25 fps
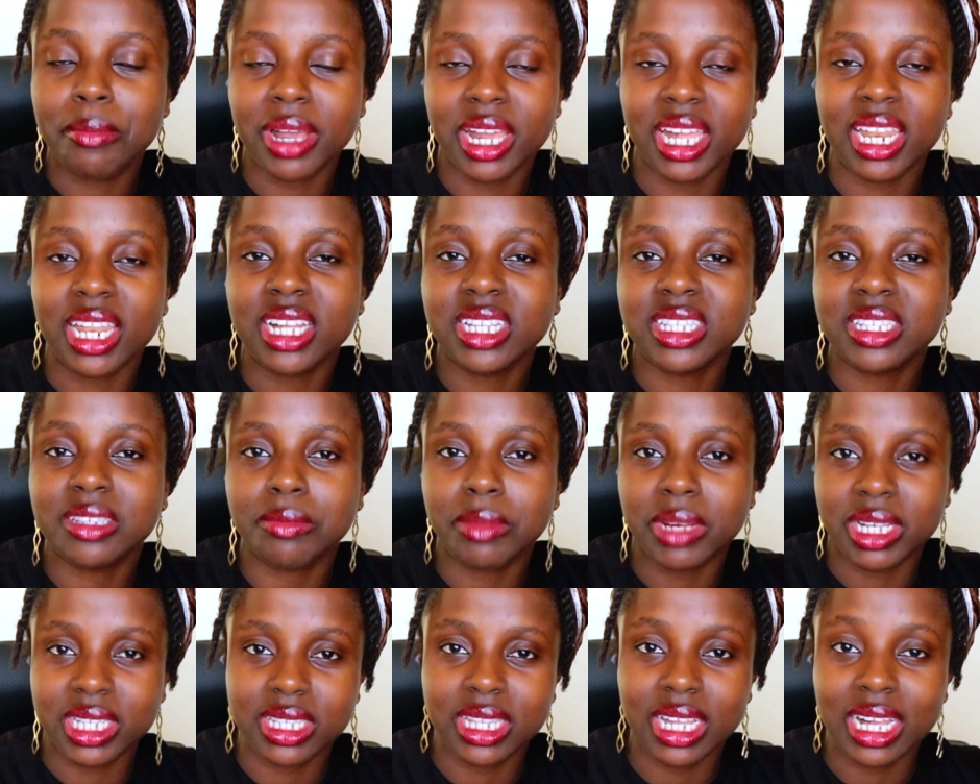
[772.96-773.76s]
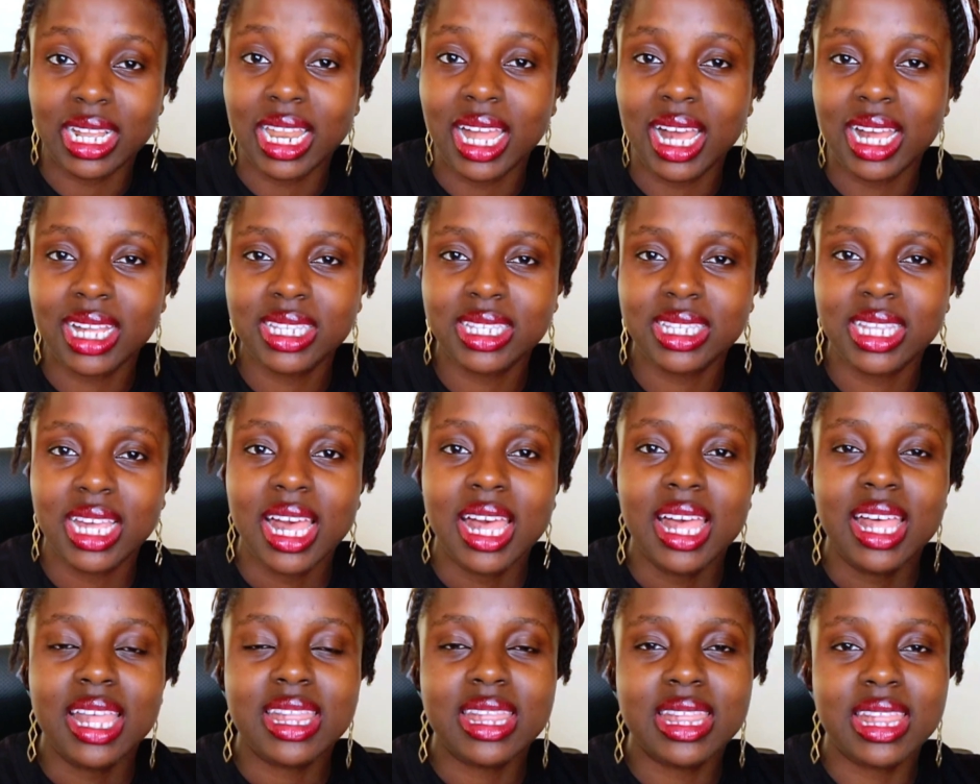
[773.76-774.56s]
Binance Masterclass
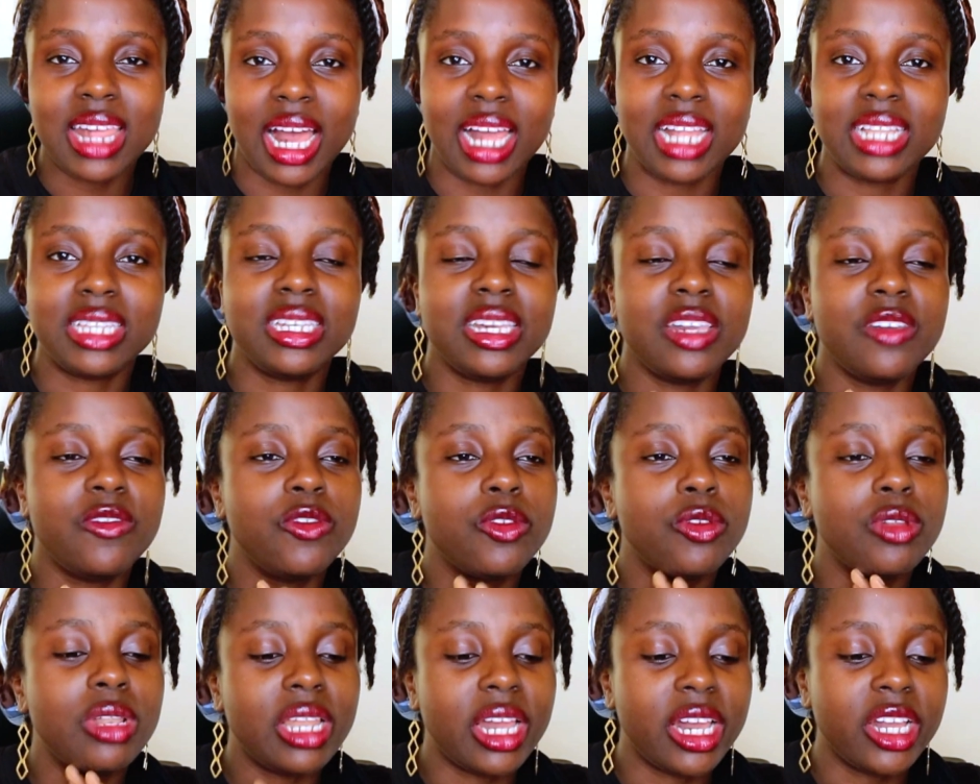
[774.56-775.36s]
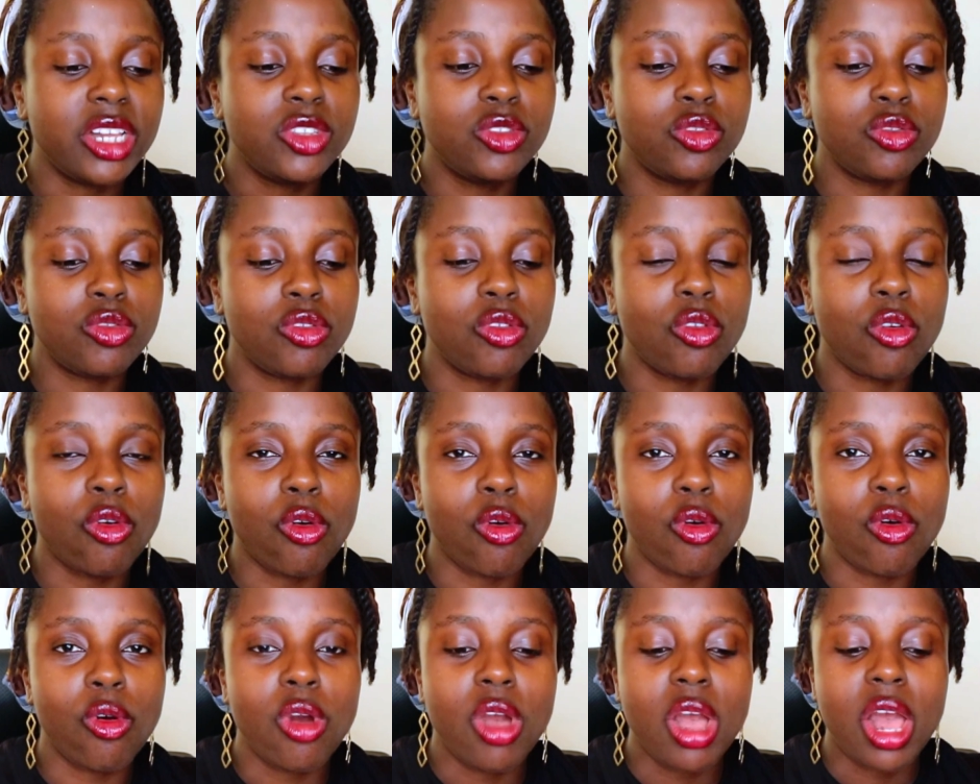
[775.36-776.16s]
that if you'd like to
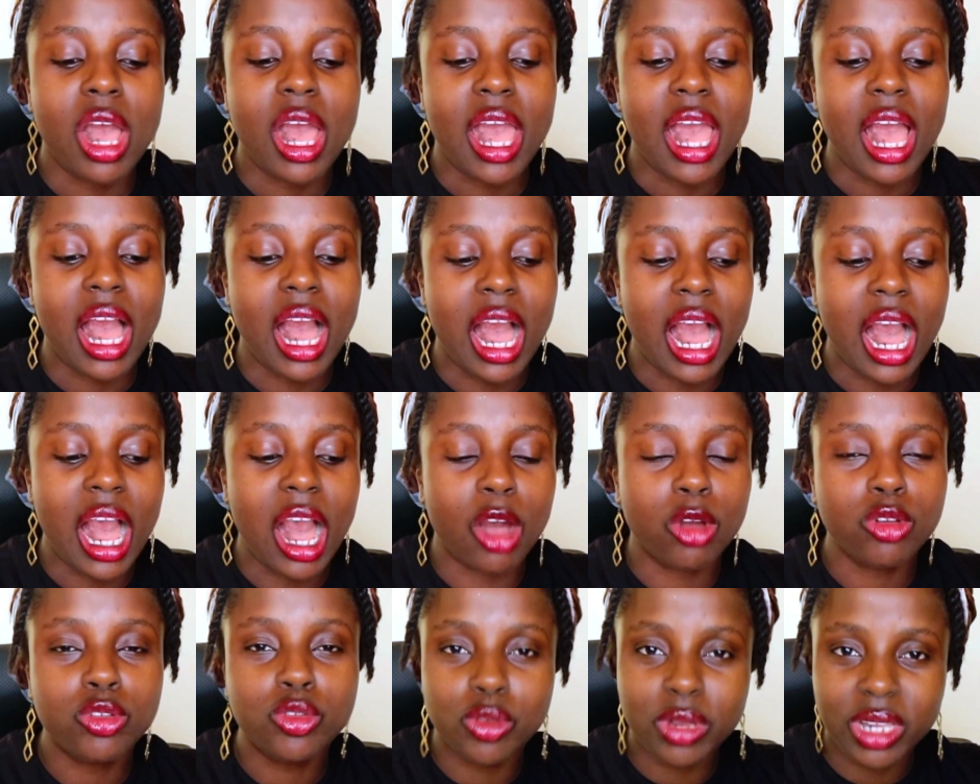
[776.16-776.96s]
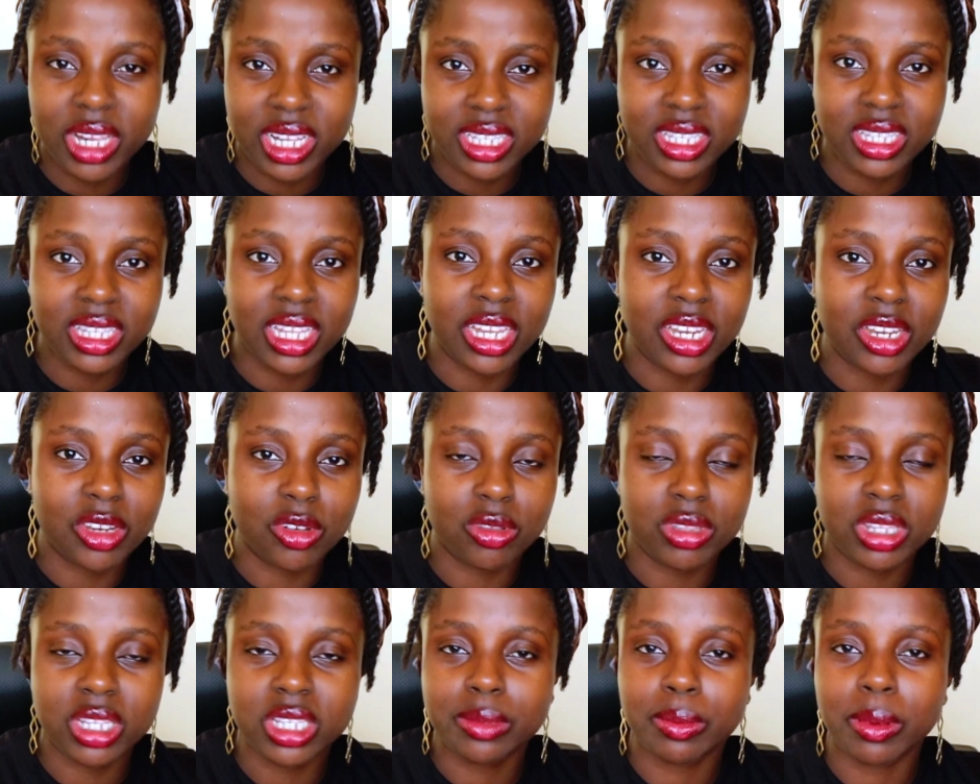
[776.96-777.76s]
know how to get started
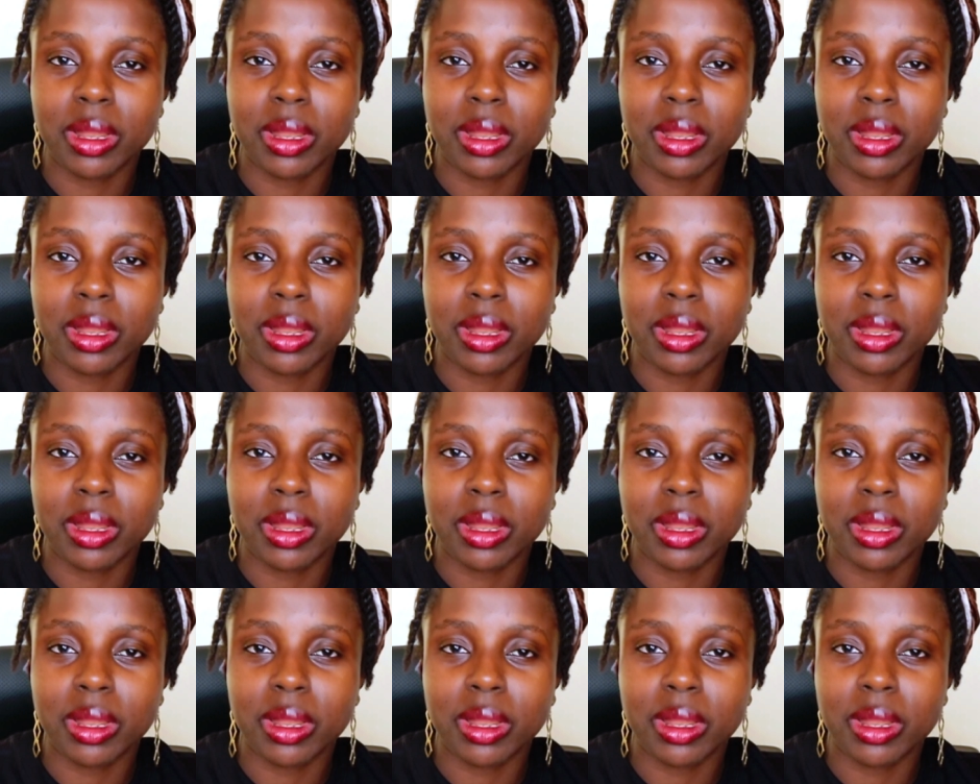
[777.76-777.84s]
on this